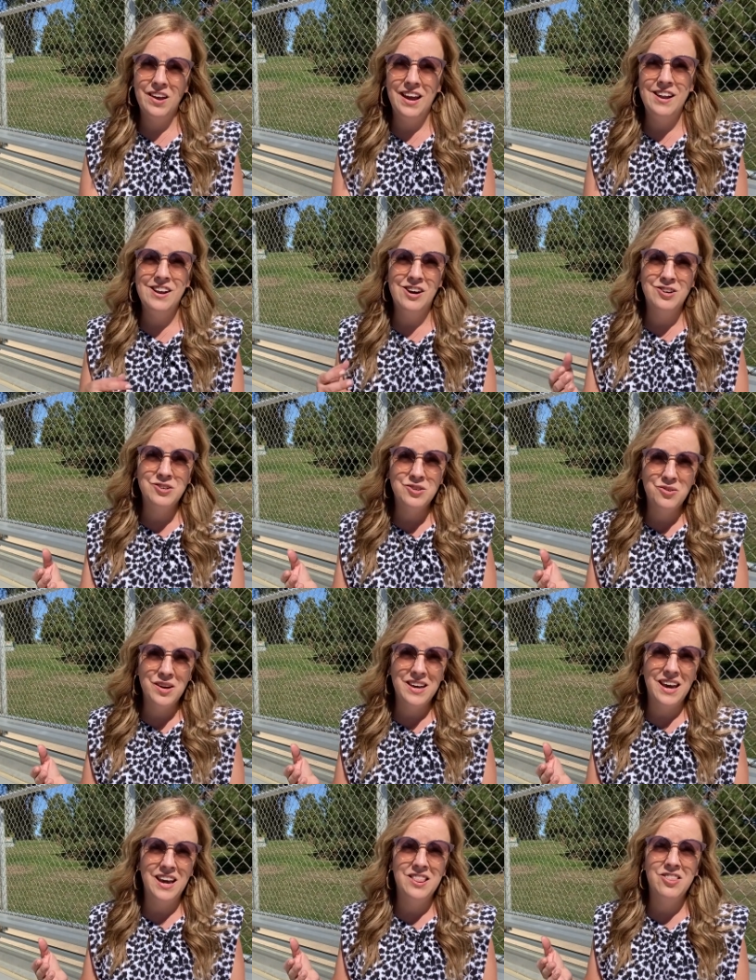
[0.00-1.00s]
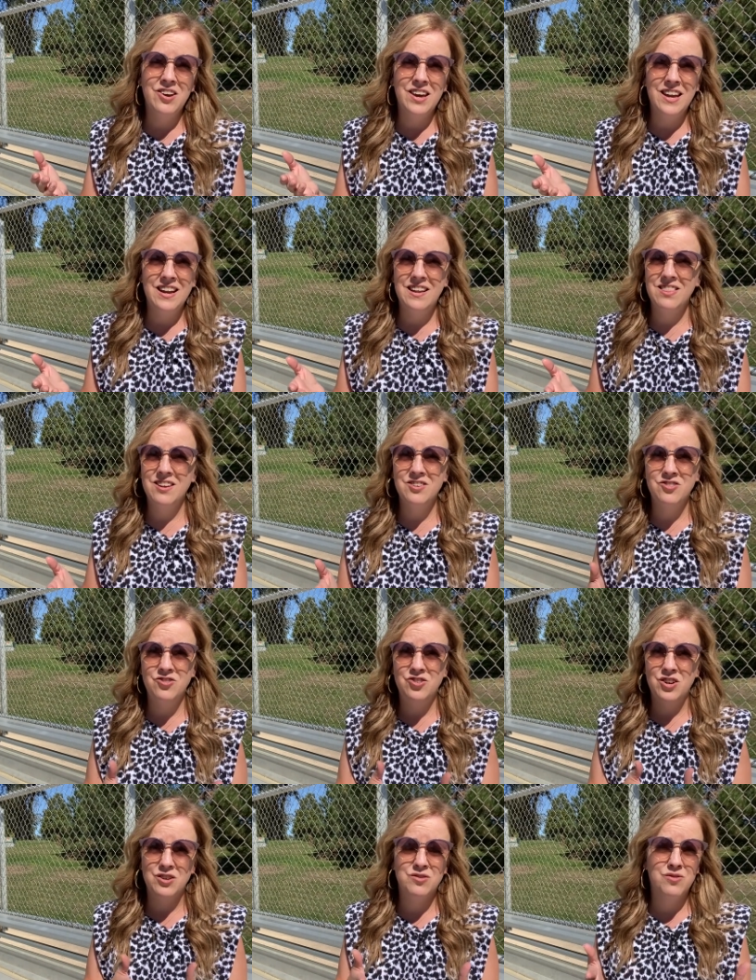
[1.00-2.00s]
and also again, looking at this
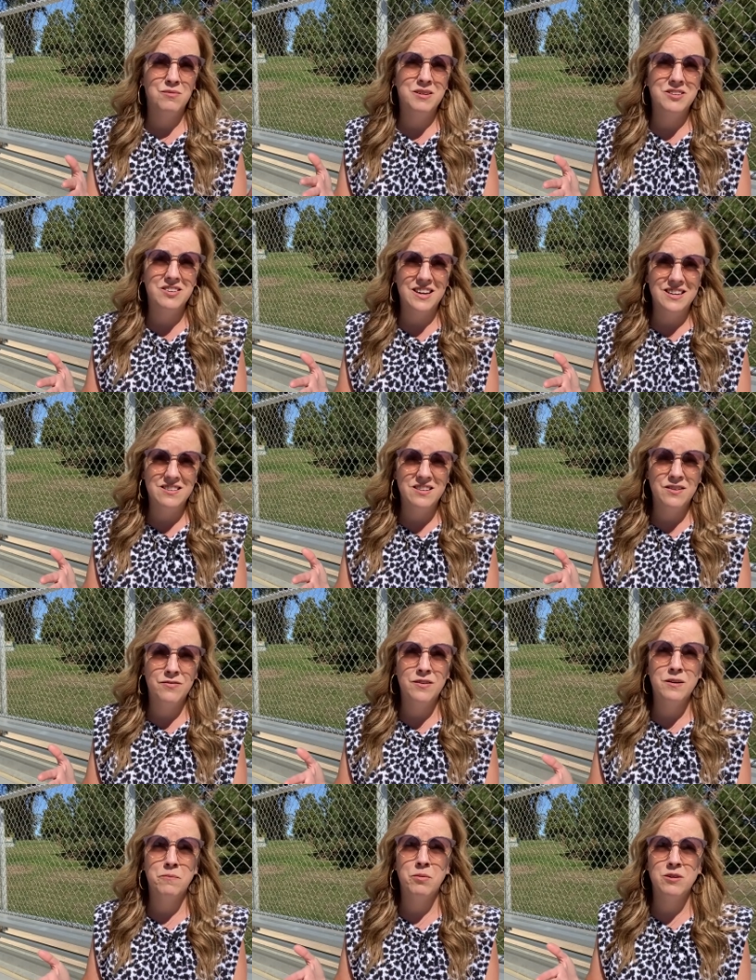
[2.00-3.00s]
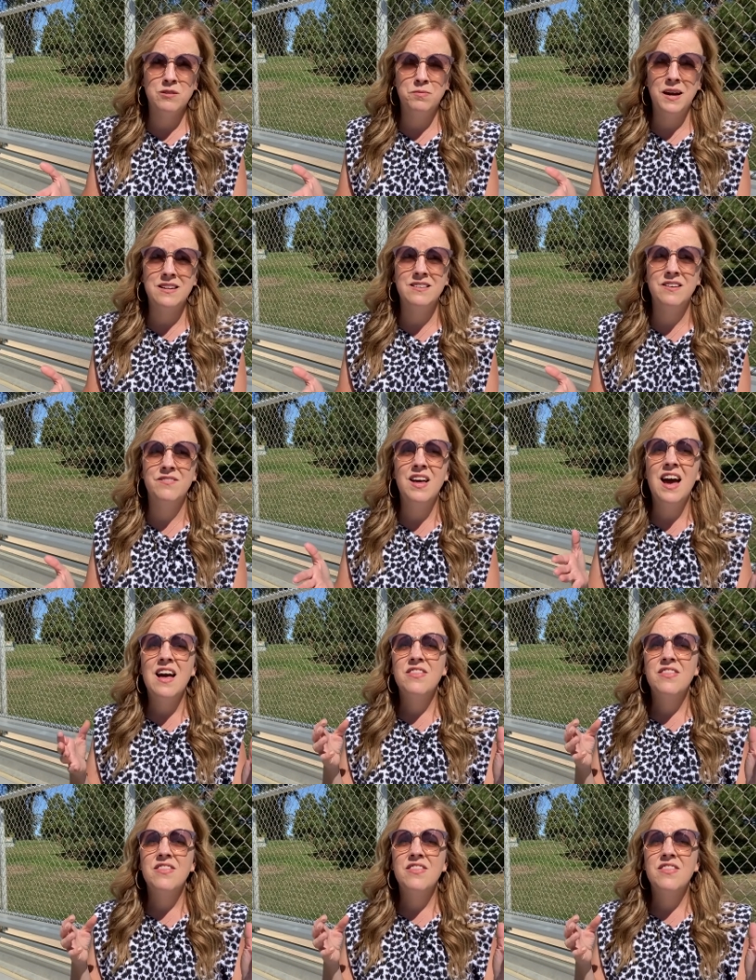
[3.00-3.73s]
just from a scientific perspective,